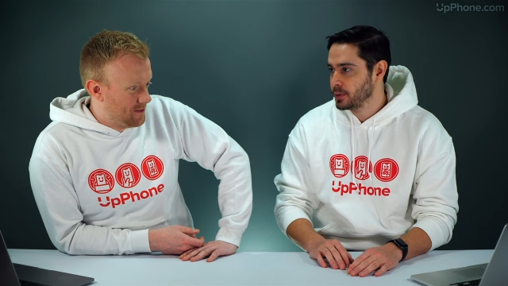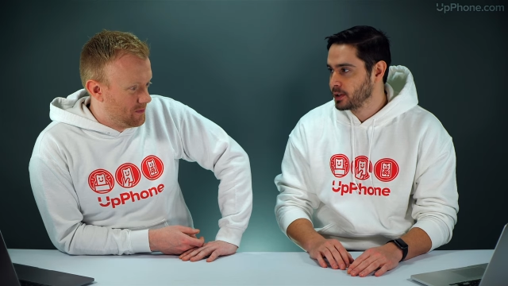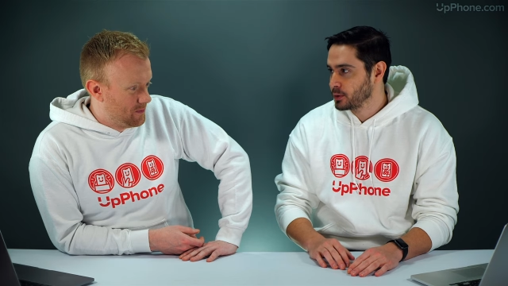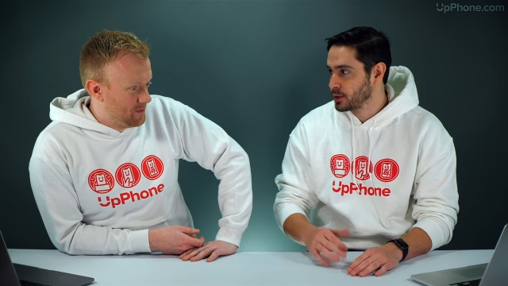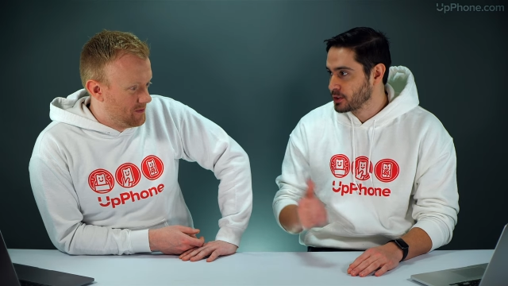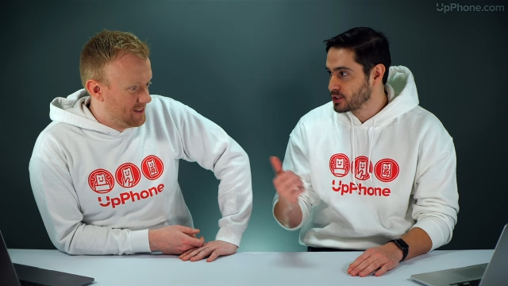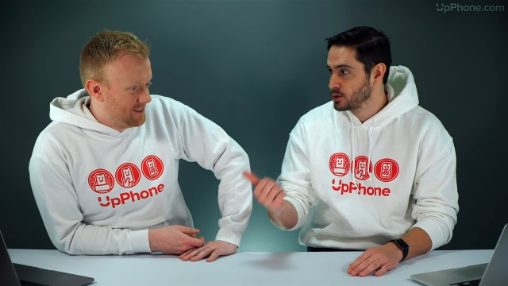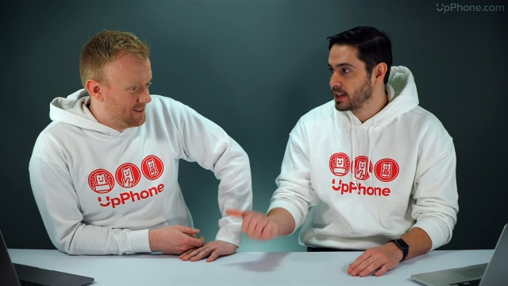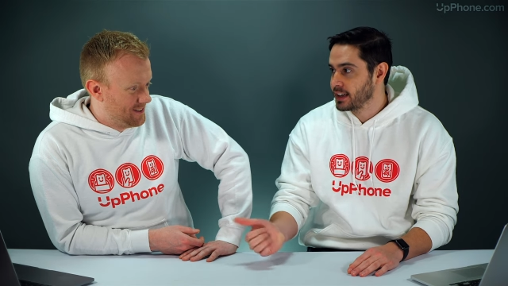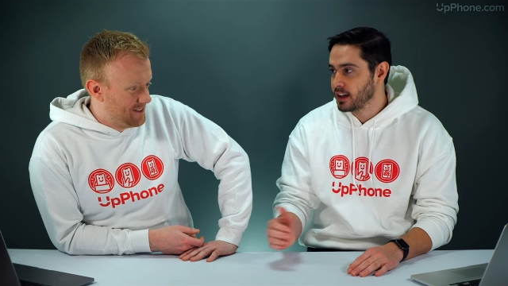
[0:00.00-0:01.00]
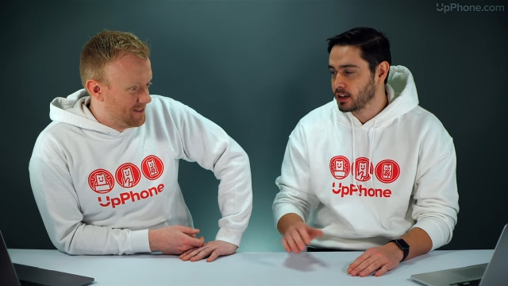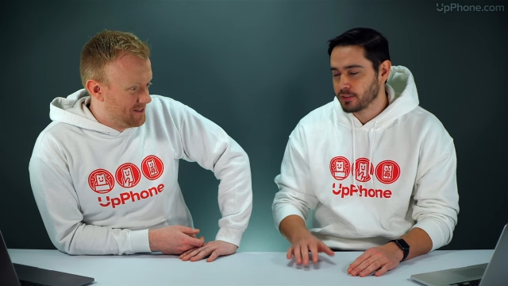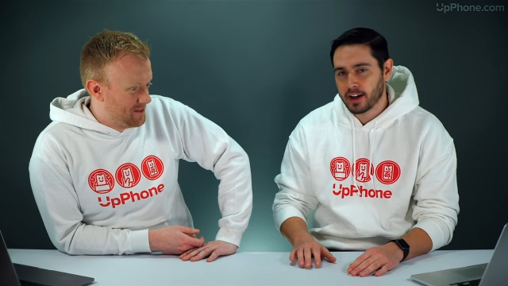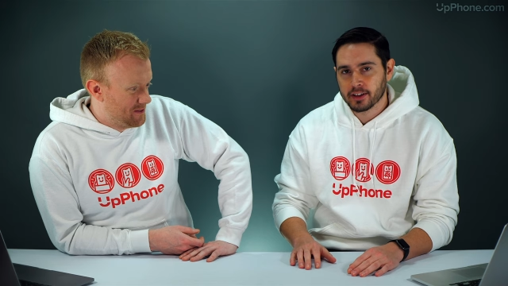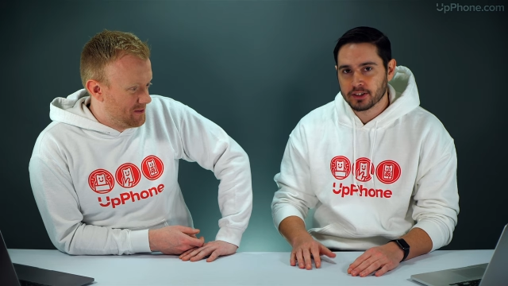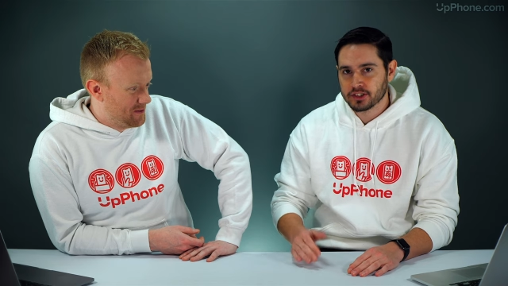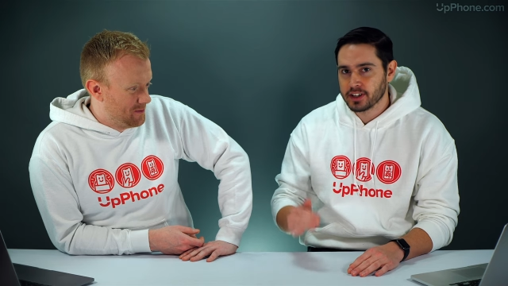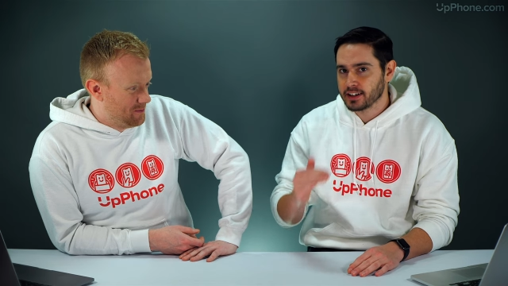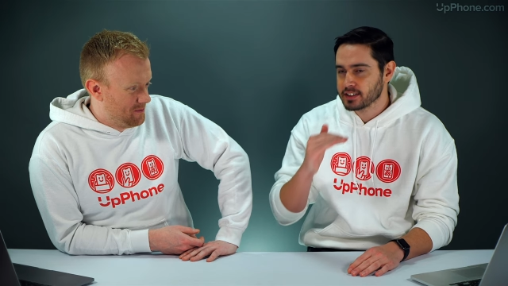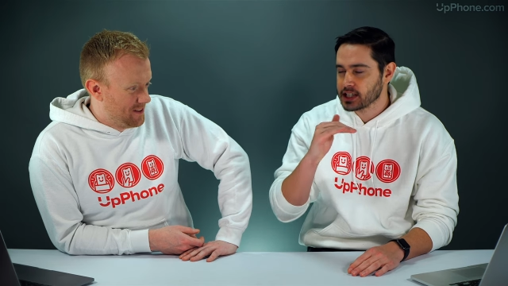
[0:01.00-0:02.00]
Speaker 1: but with those two ten dollar values, you're
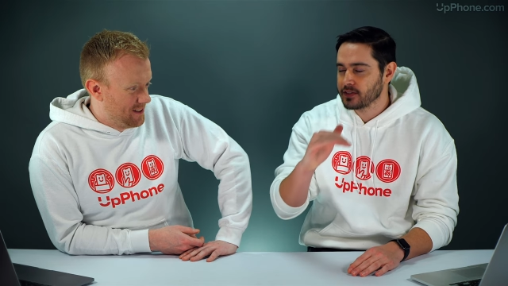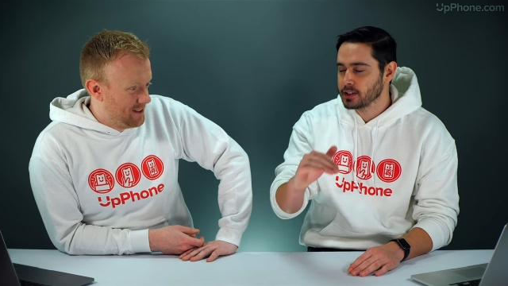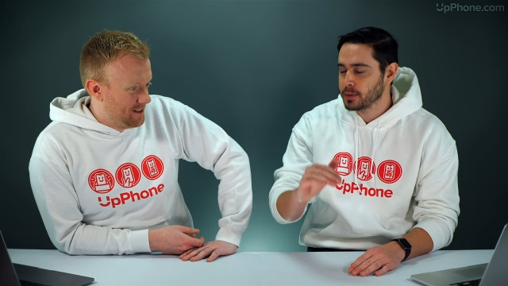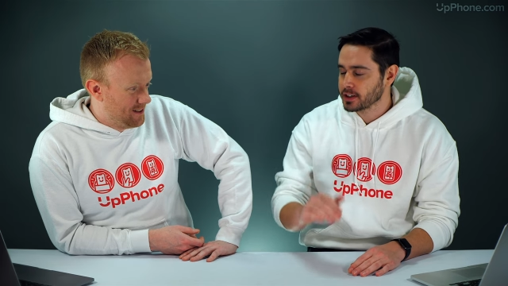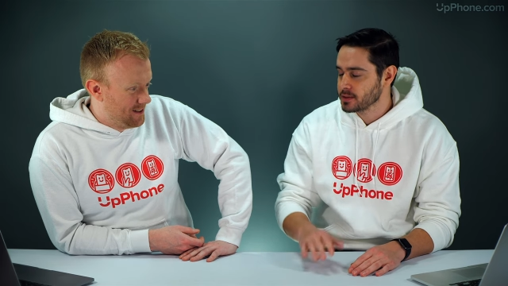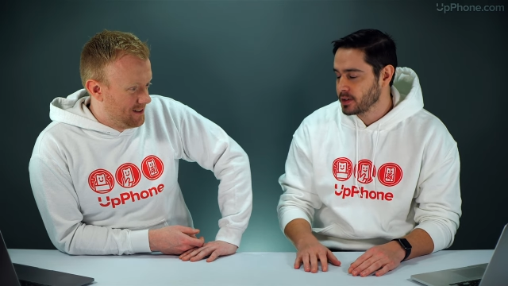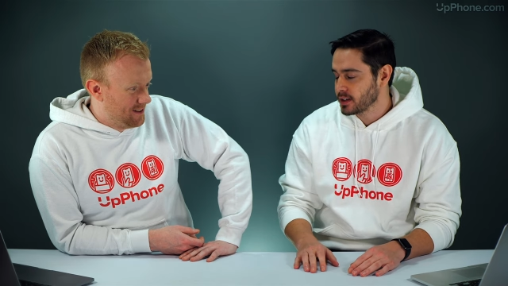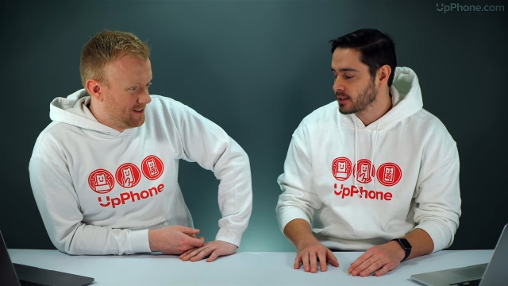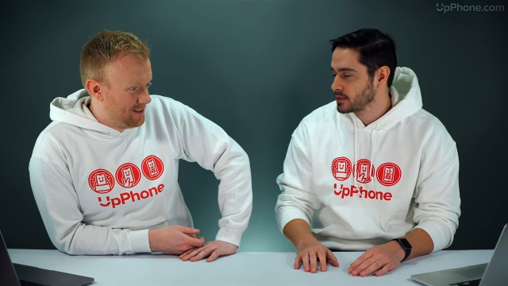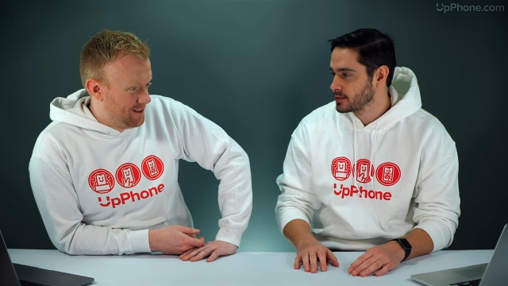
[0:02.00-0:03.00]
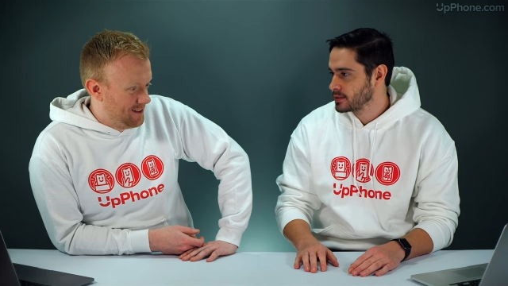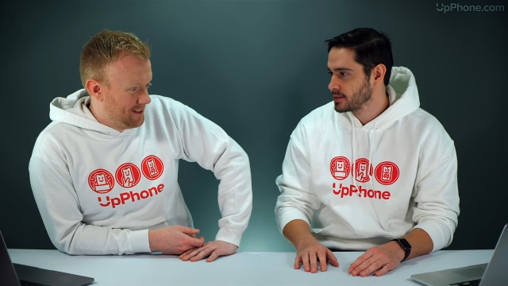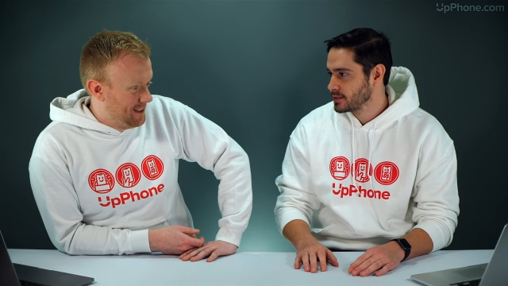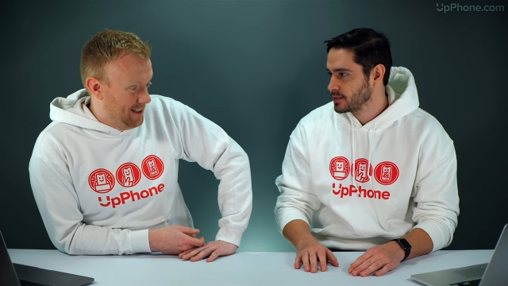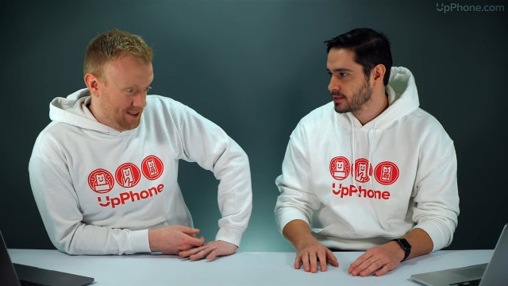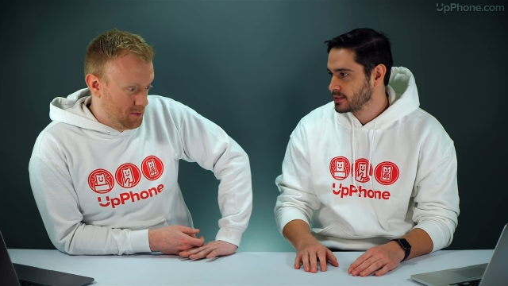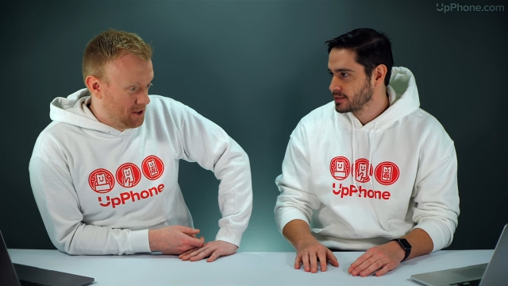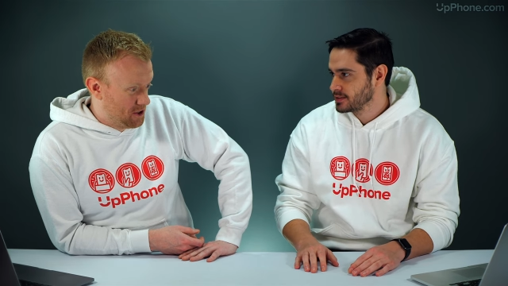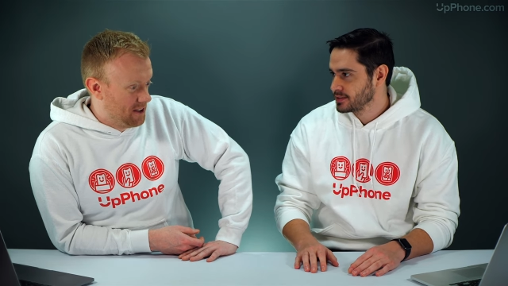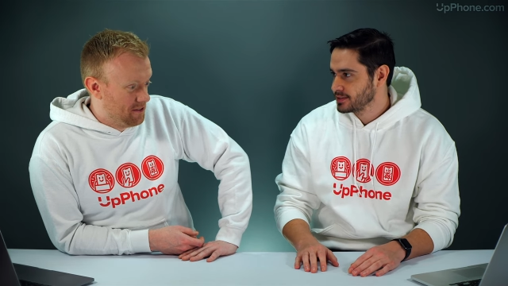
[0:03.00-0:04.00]
down to seventy bucks a month.
Speaker 2: Uh, yeah,
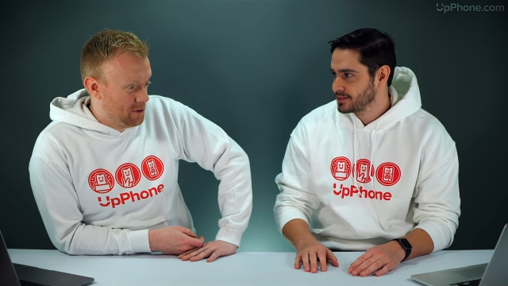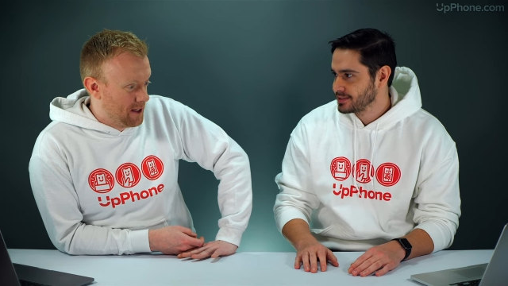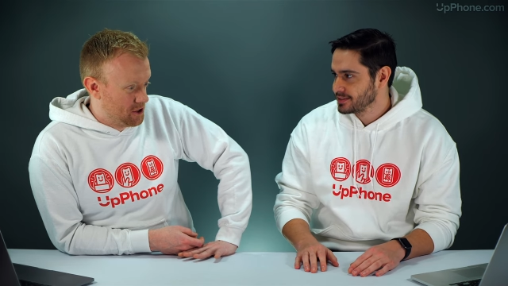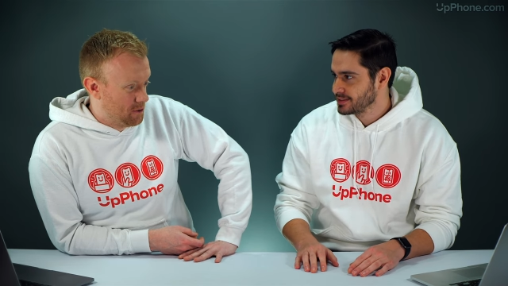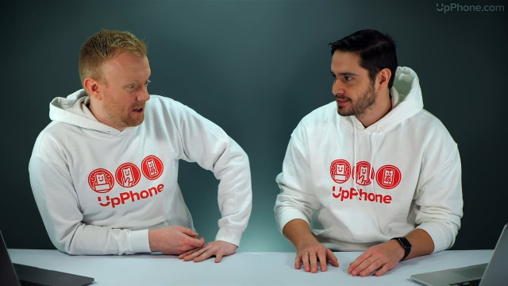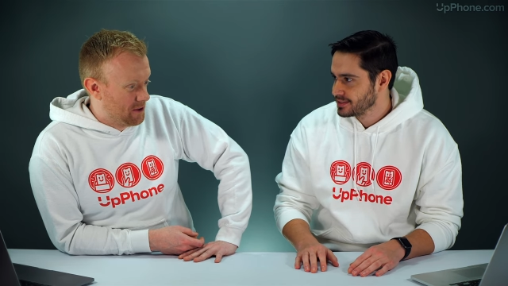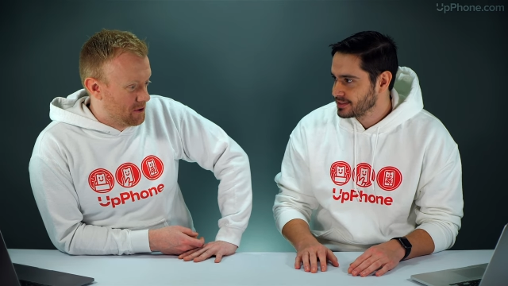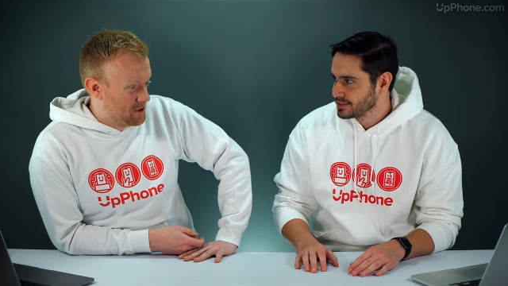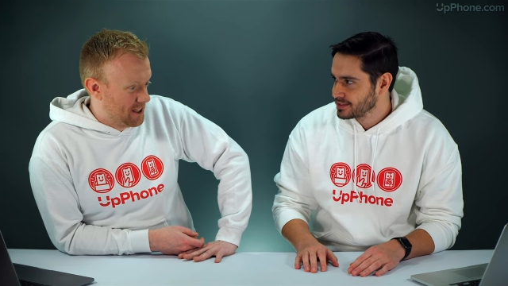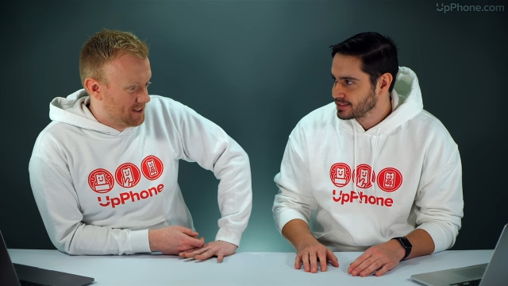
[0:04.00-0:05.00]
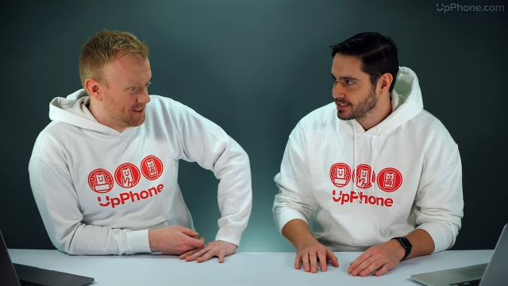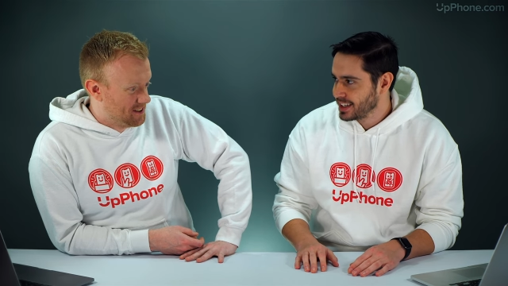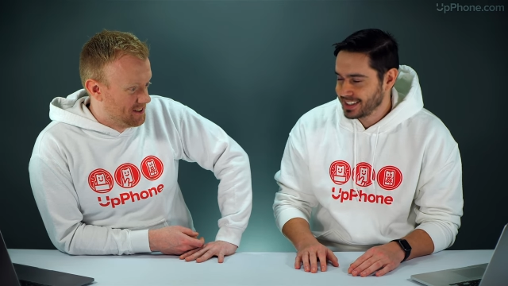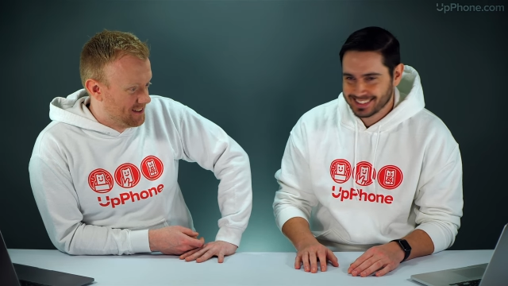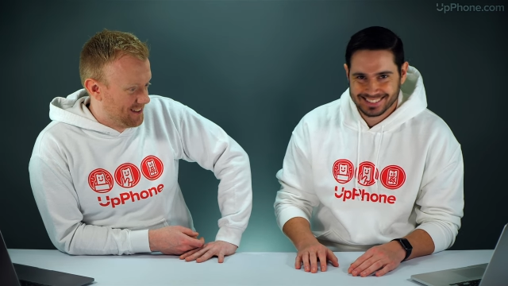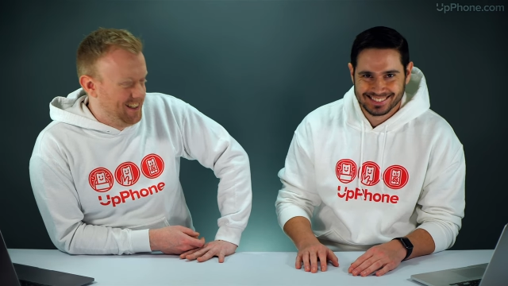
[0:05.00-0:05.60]
especially if you actually want those things. Yeah.